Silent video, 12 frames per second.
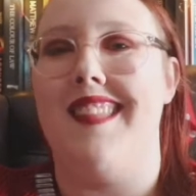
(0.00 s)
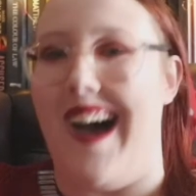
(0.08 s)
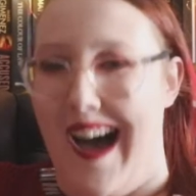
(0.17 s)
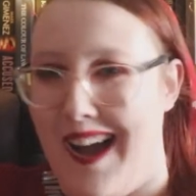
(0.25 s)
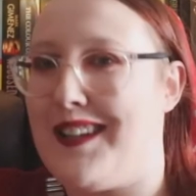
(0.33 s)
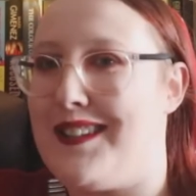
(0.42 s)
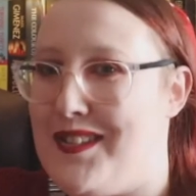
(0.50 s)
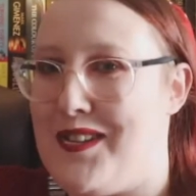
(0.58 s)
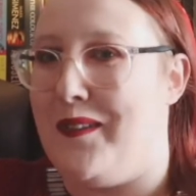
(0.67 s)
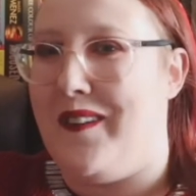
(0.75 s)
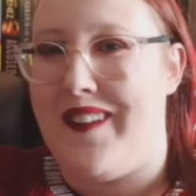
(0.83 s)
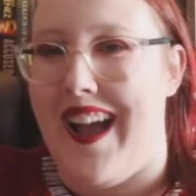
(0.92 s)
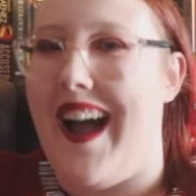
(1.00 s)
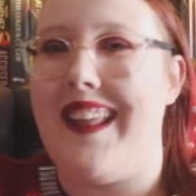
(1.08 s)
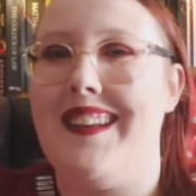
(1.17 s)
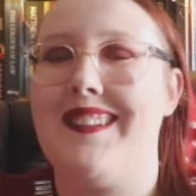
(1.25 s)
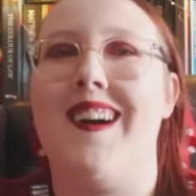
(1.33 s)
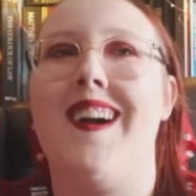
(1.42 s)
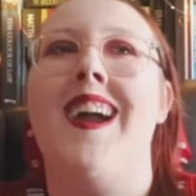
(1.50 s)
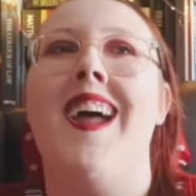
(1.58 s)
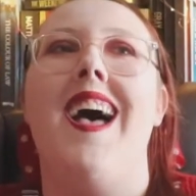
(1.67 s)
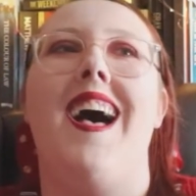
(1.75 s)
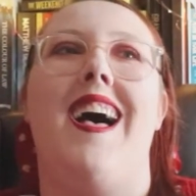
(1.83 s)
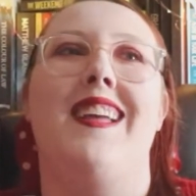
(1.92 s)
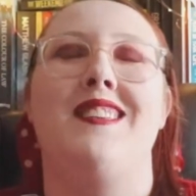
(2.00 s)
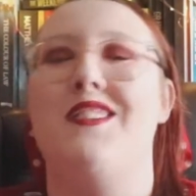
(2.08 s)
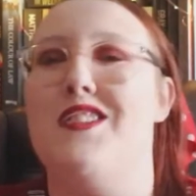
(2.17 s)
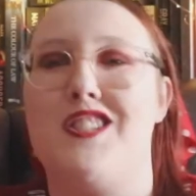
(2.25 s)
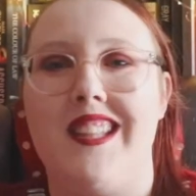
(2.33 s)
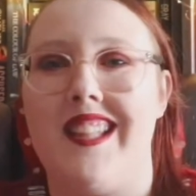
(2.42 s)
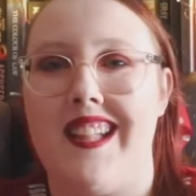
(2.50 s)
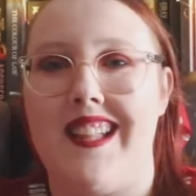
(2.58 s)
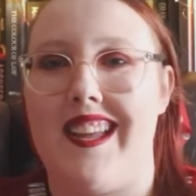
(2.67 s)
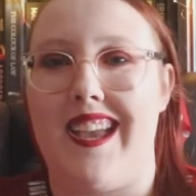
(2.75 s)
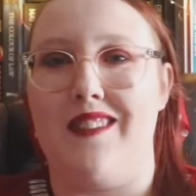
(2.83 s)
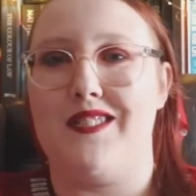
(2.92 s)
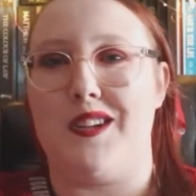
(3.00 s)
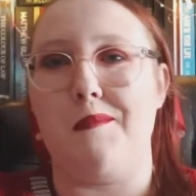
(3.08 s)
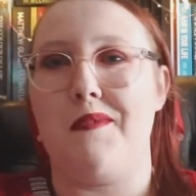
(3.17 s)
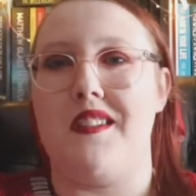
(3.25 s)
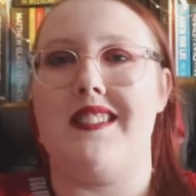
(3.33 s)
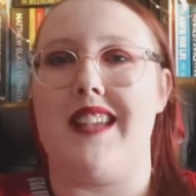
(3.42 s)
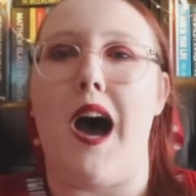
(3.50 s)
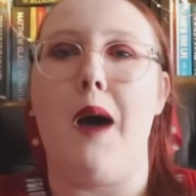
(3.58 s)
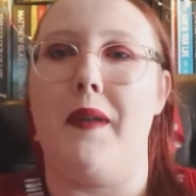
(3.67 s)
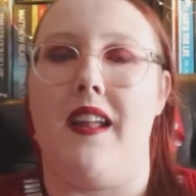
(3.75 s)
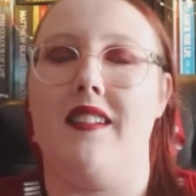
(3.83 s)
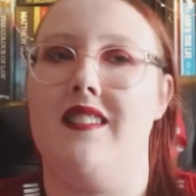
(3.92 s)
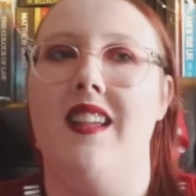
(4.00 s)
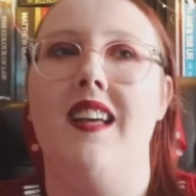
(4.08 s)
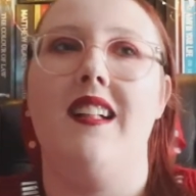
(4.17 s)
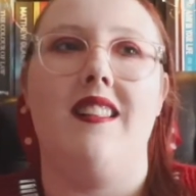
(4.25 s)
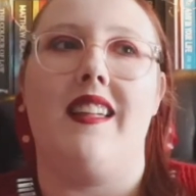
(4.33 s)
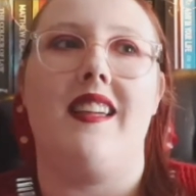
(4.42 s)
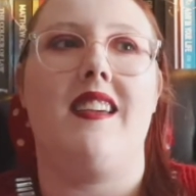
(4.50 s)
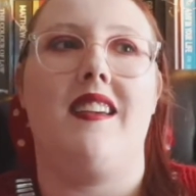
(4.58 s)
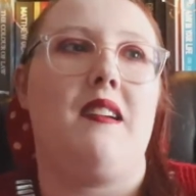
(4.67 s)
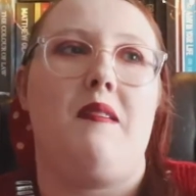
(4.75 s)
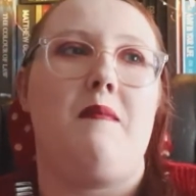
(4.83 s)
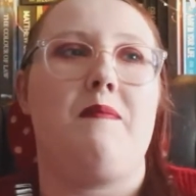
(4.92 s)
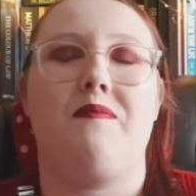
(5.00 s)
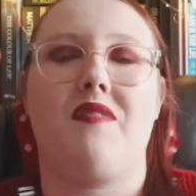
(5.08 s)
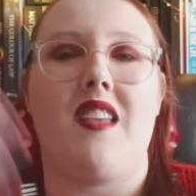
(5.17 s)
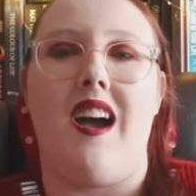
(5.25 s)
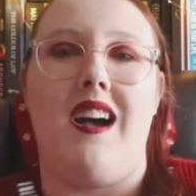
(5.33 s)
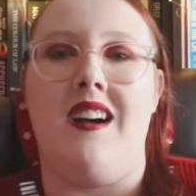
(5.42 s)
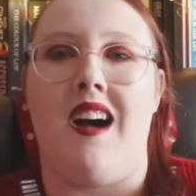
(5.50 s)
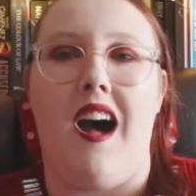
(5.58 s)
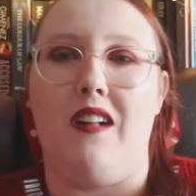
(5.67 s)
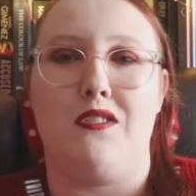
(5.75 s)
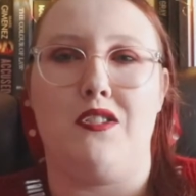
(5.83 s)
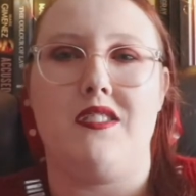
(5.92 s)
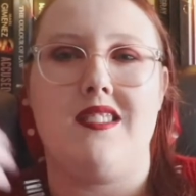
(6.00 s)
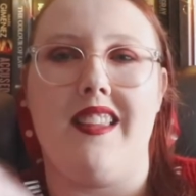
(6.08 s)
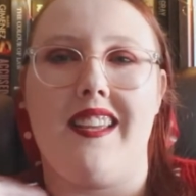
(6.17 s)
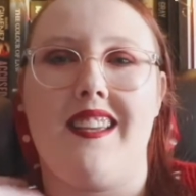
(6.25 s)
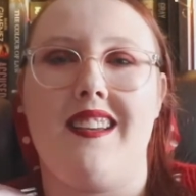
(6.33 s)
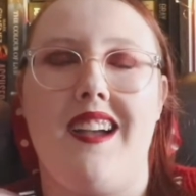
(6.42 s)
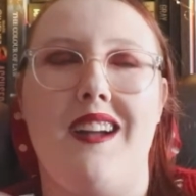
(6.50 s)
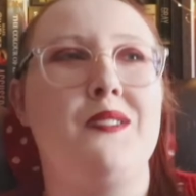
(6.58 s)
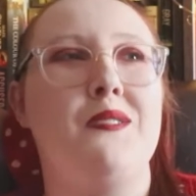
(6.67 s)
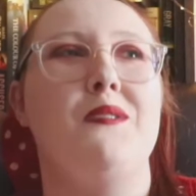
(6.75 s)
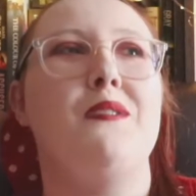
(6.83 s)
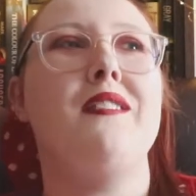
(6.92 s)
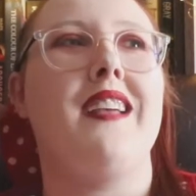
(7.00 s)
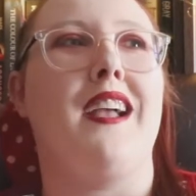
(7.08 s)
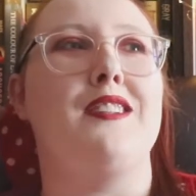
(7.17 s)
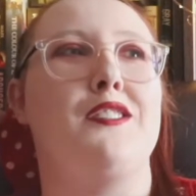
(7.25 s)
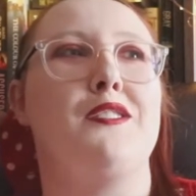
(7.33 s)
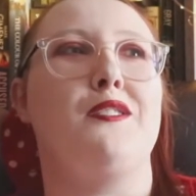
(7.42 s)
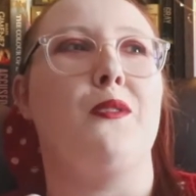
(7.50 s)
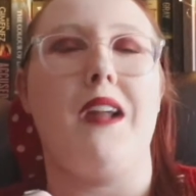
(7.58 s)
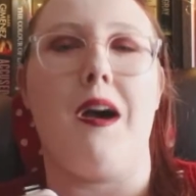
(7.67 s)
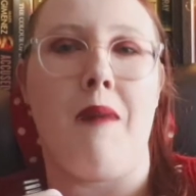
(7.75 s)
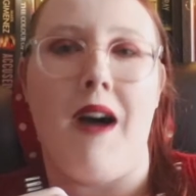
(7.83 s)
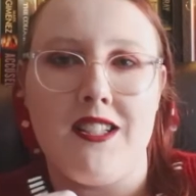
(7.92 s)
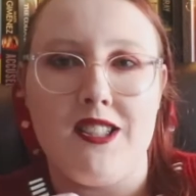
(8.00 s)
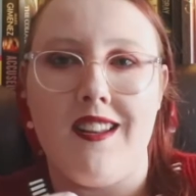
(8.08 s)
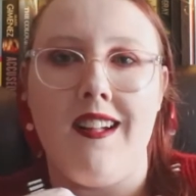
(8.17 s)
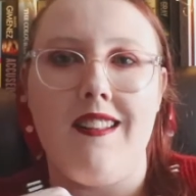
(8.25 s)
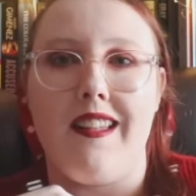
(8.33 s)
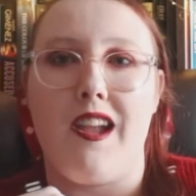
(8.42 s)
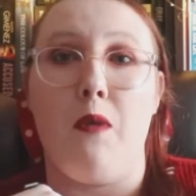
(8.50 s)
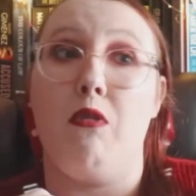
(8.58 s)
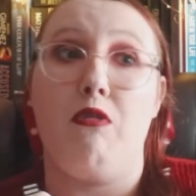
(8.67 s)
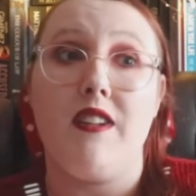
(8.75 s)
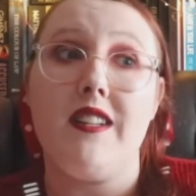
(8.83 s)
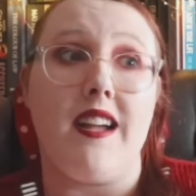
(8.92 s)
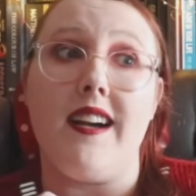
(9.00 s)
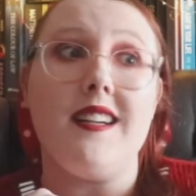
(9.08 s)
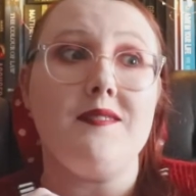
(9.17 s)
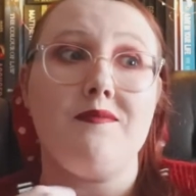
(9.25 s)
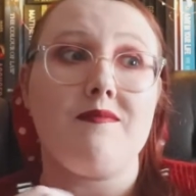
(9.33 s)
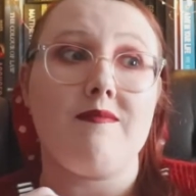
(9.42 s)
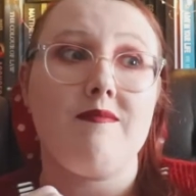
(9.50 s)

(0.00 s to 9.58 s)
the actual character. And usually, like, if something's happening, like, I'll just, like, I don't know, like, I just don't imagine it. Like, I will read it